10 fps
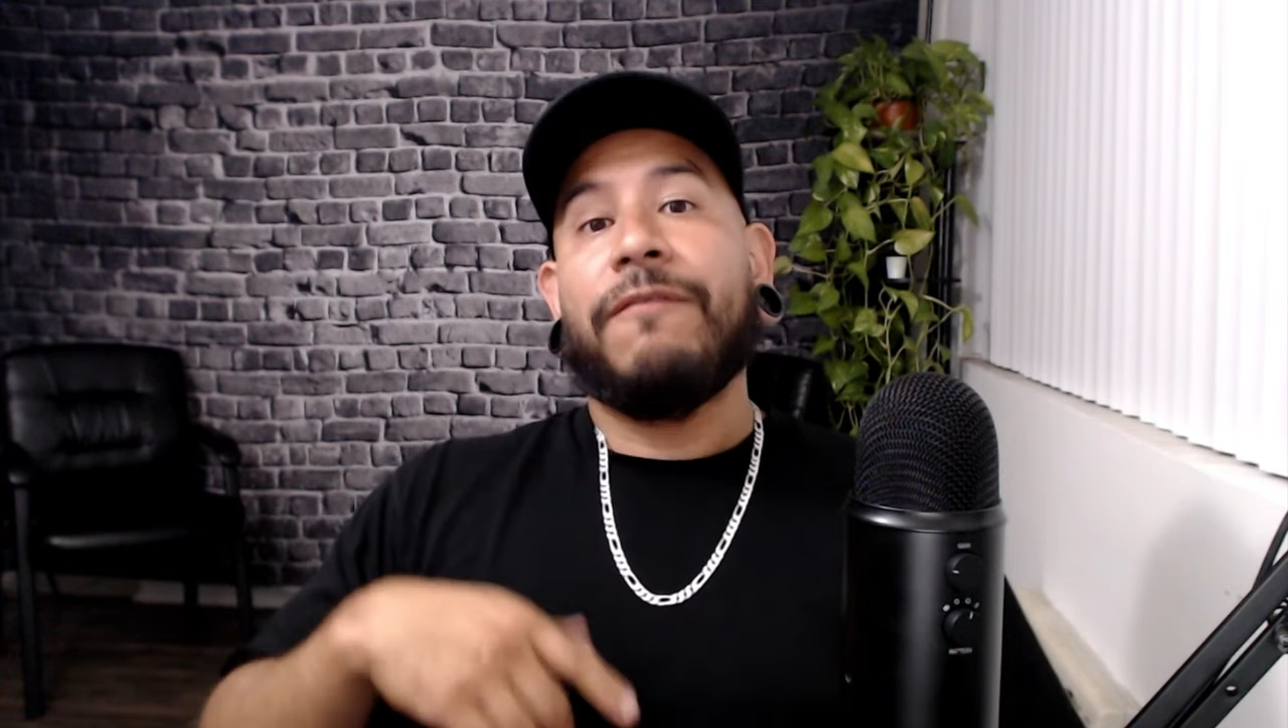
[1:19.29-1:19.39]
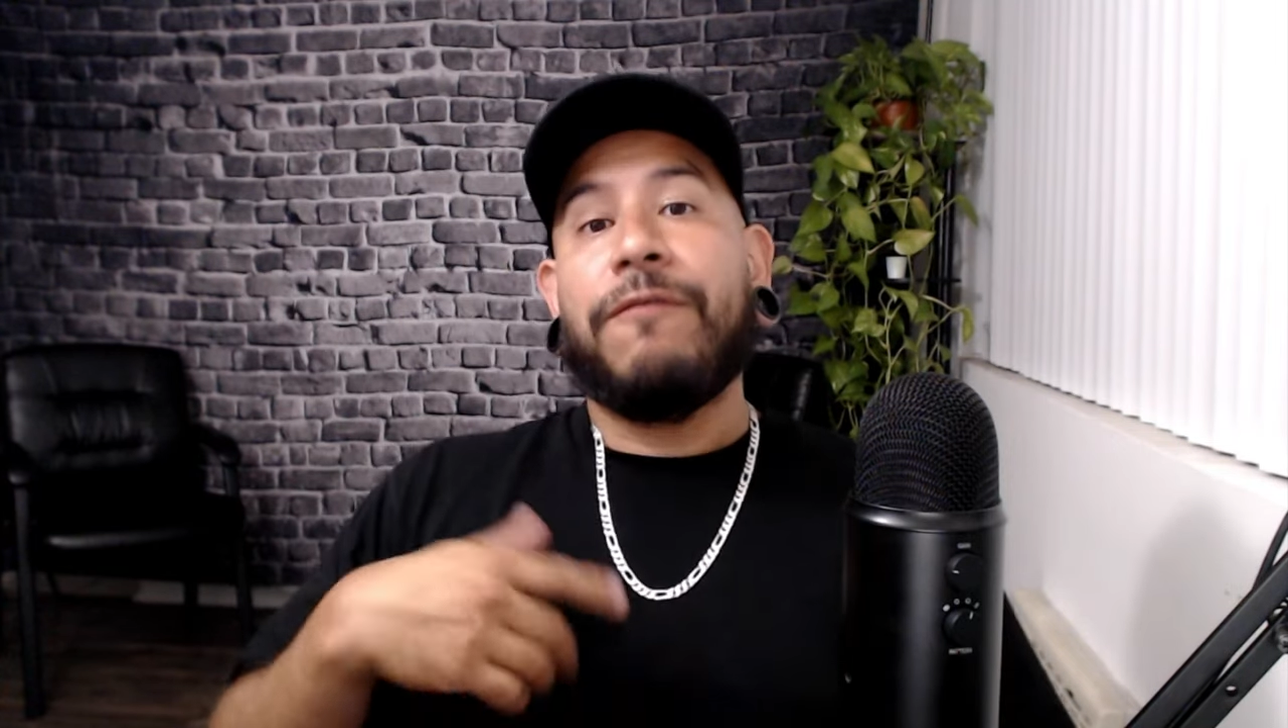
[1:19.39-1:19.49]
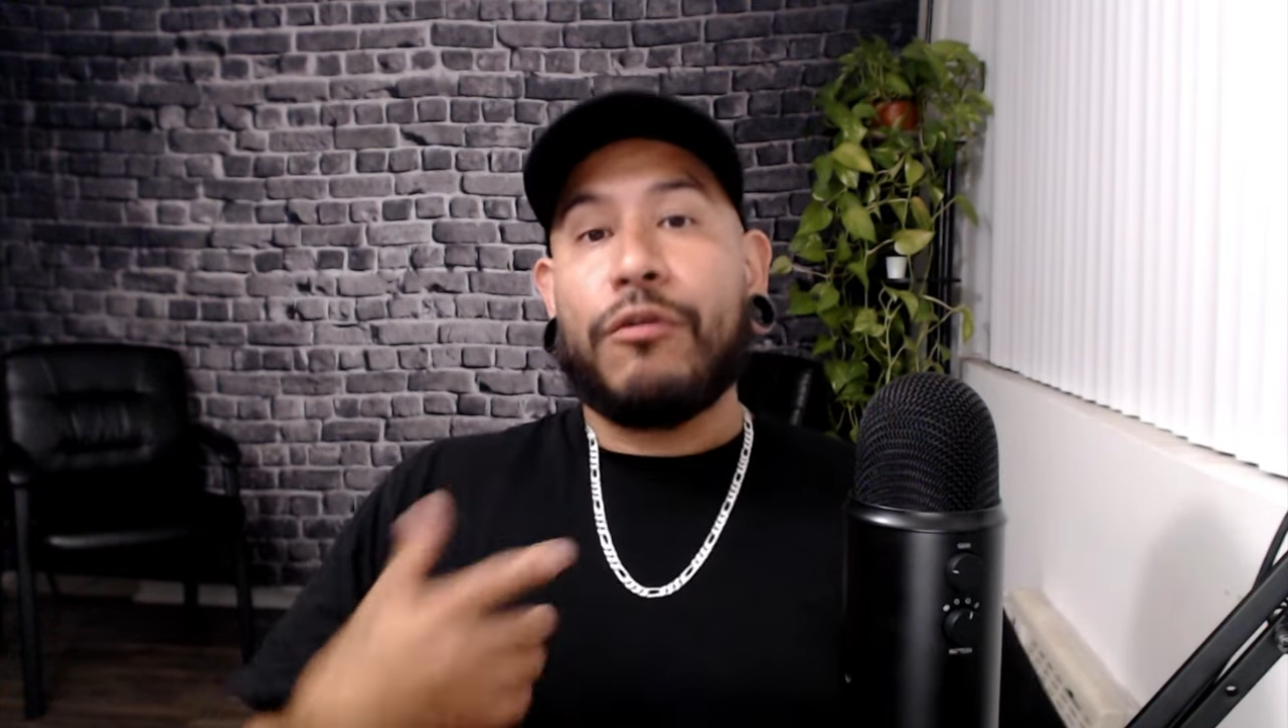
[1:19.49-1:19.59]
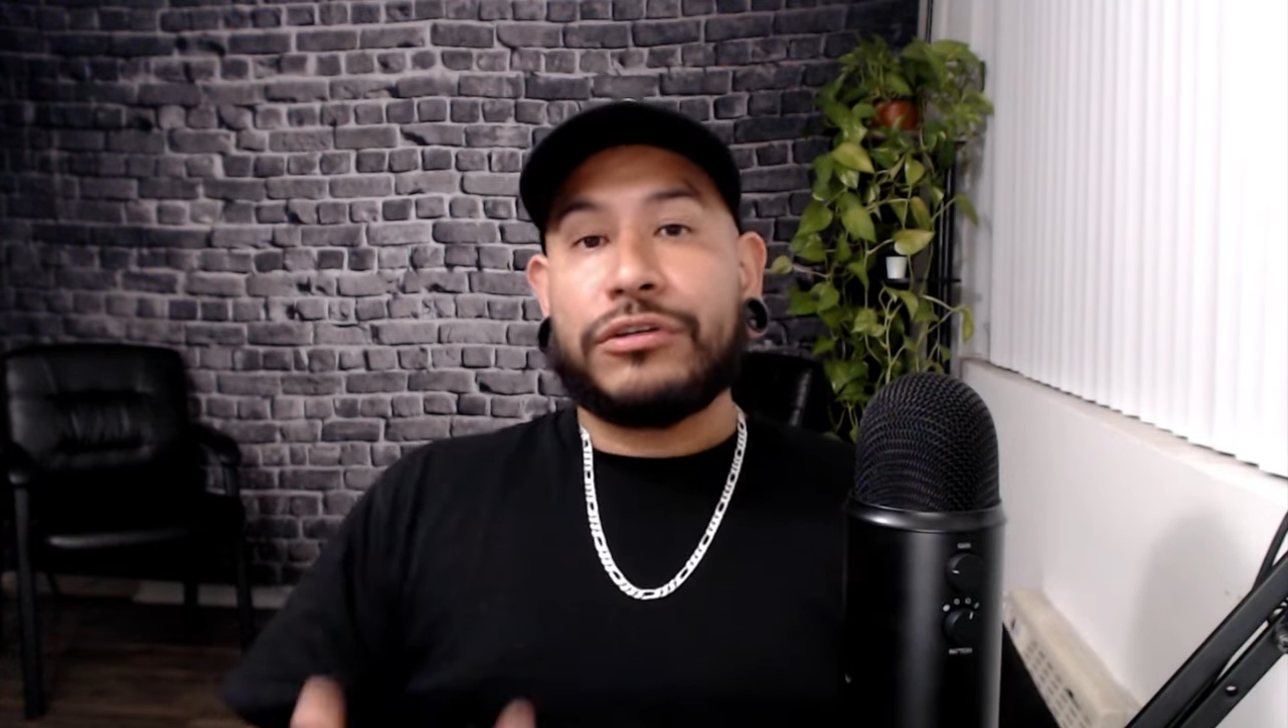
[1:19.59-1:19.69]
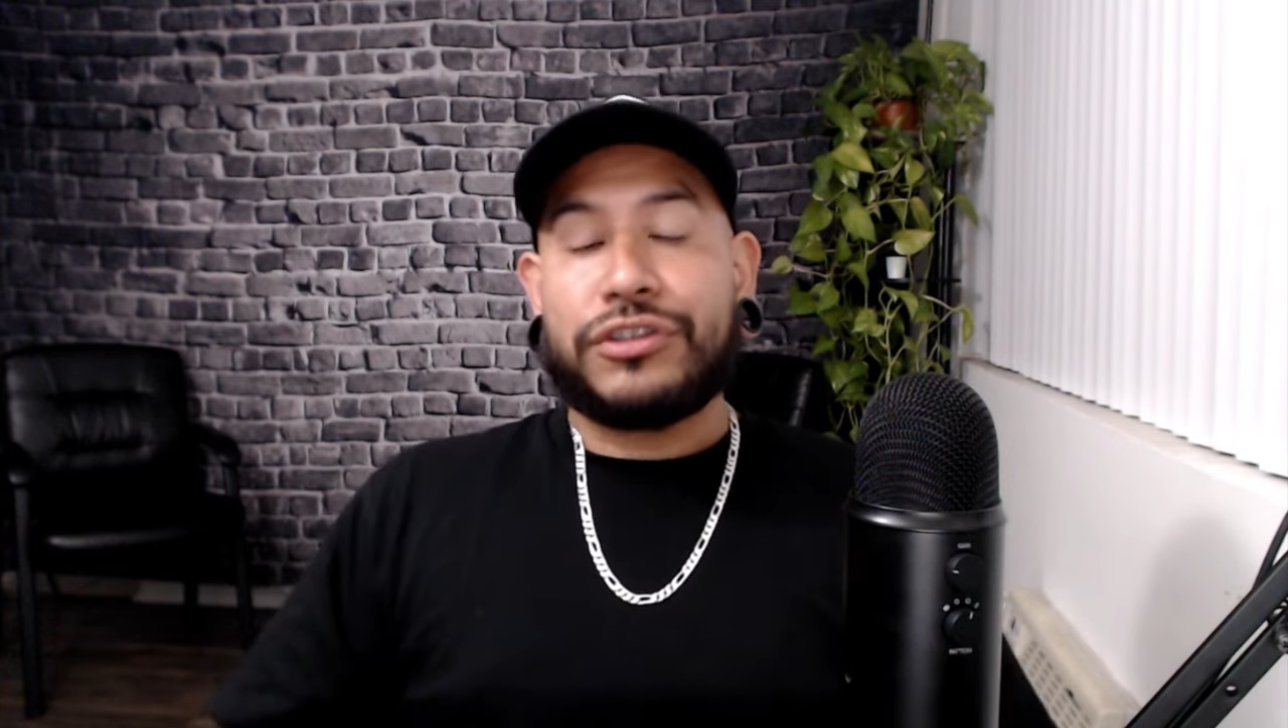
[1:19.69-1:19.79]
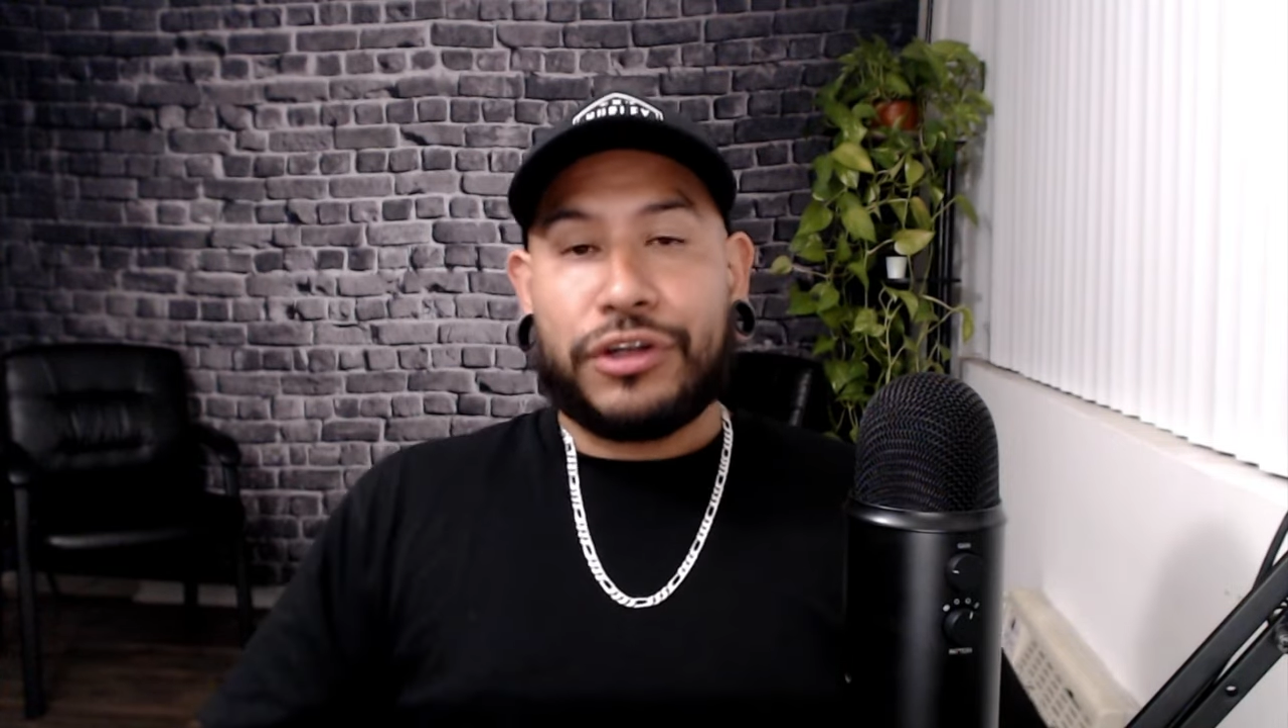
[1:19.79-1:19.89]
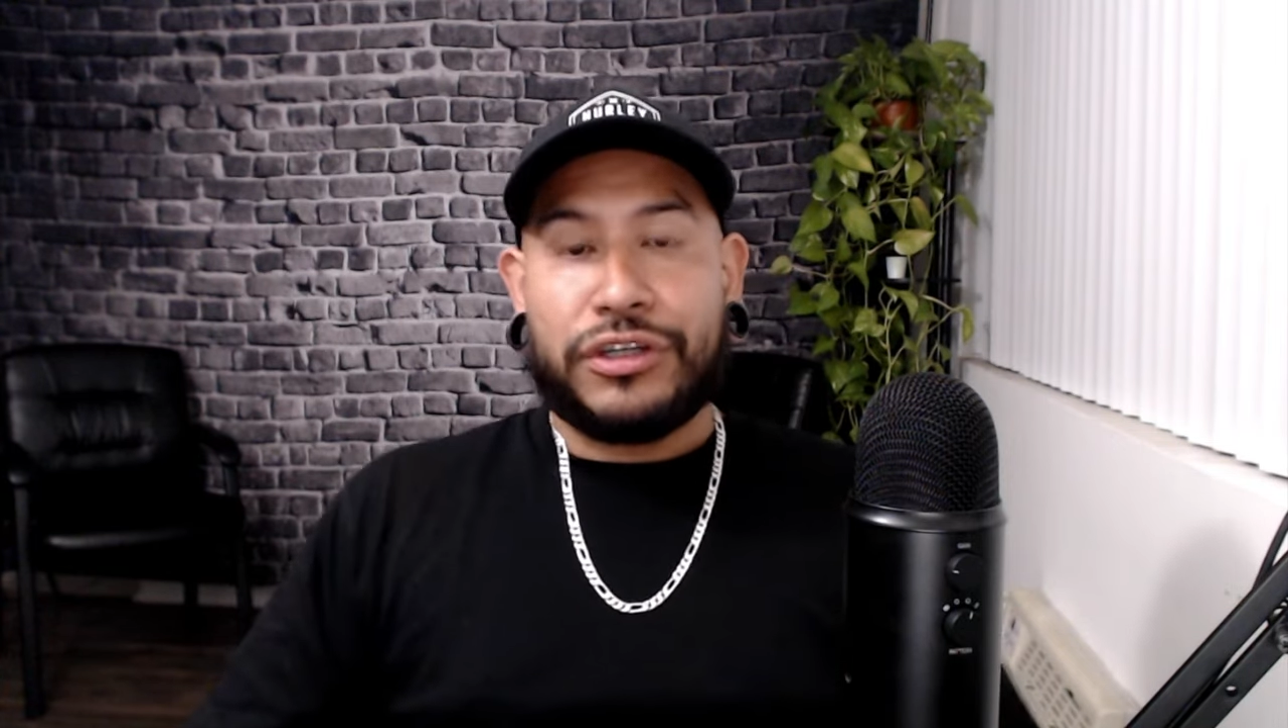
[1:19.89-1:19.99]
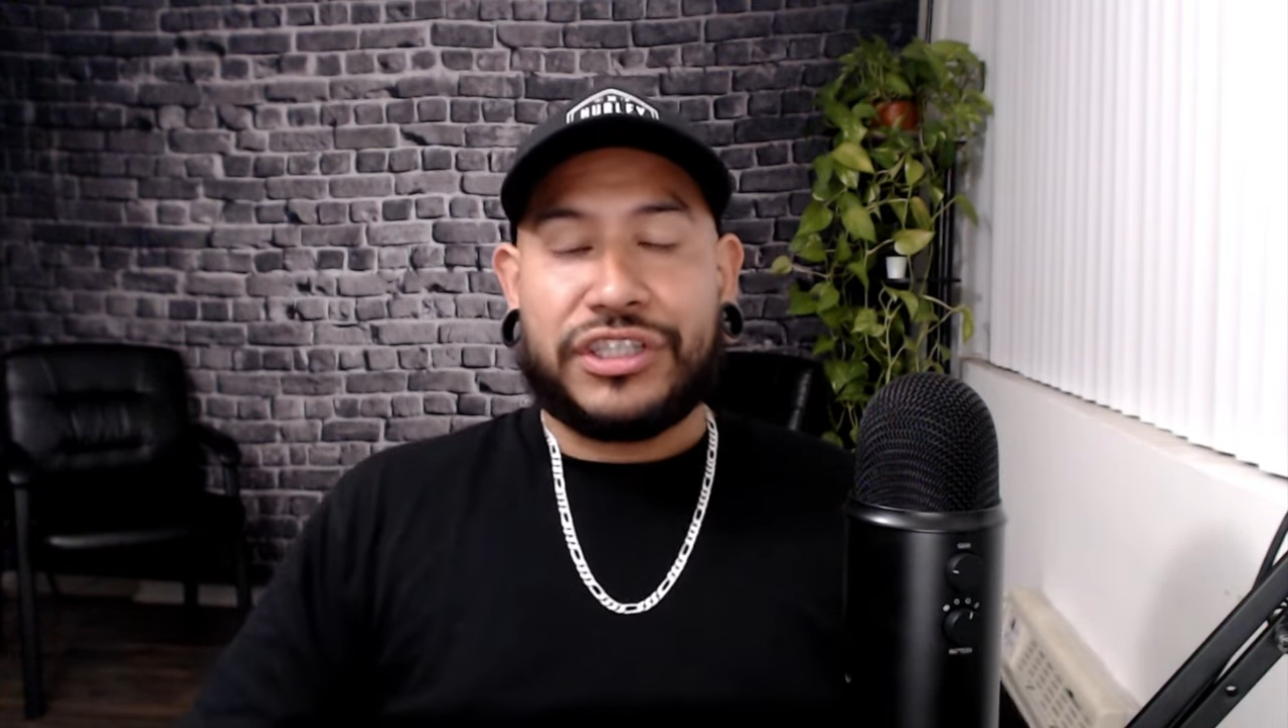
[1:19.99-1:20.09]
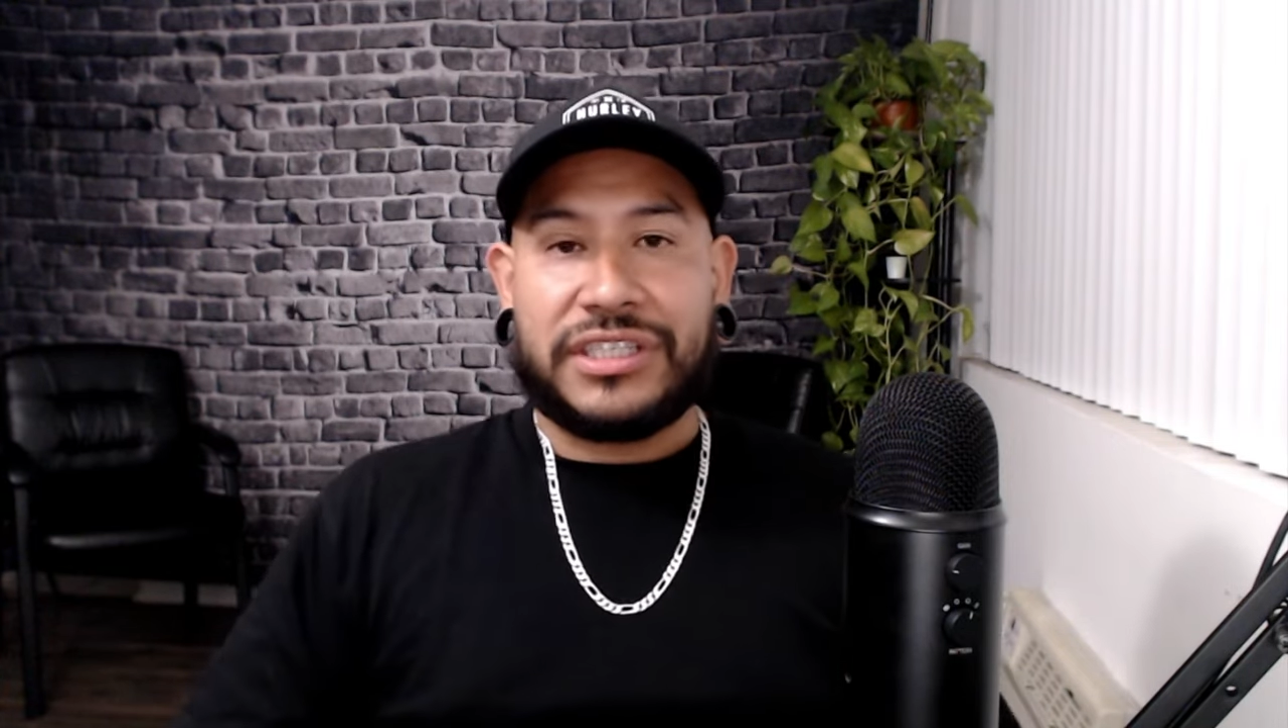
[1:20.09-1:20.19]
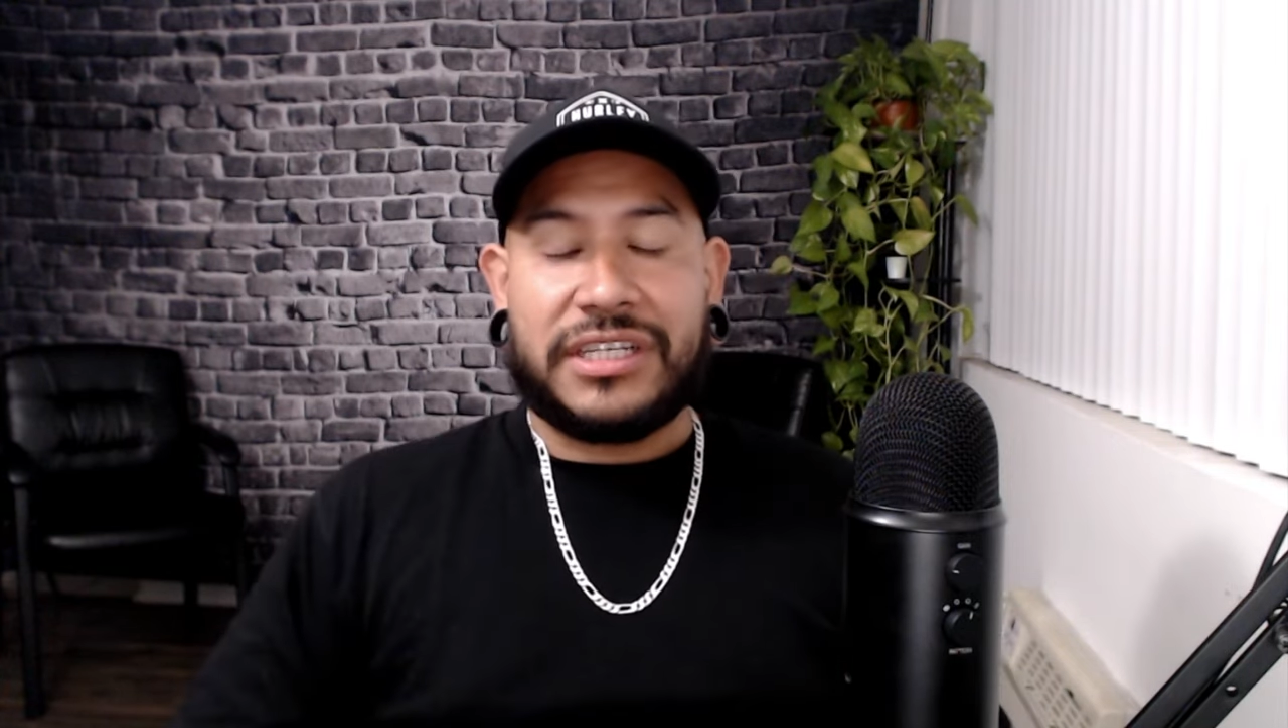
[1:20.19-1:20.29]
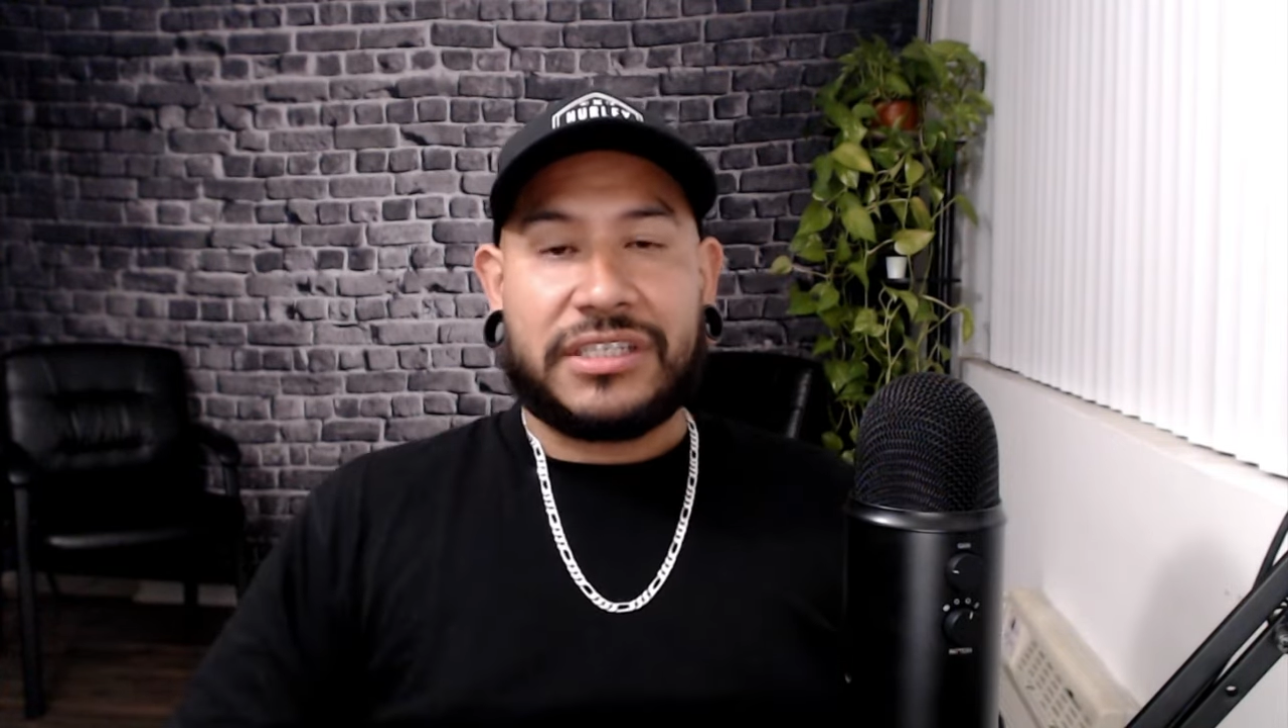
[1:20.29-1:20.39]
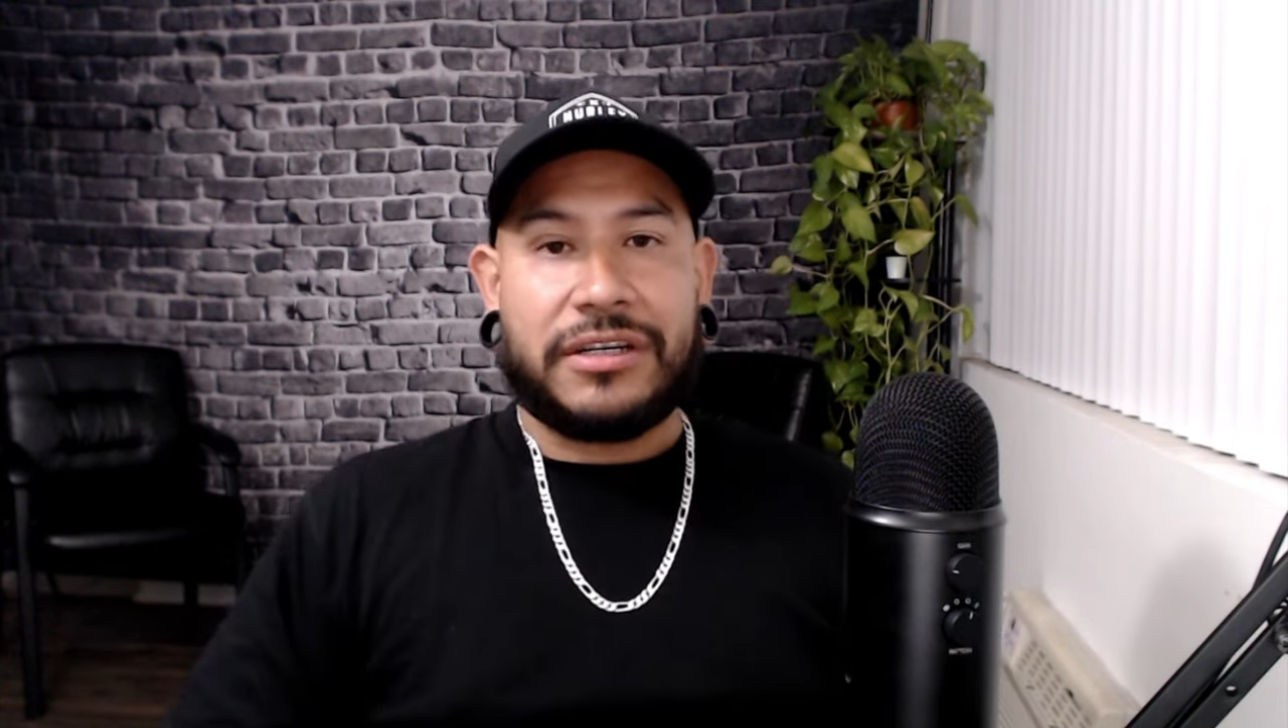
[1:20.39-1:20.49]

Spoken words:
for Sturgis this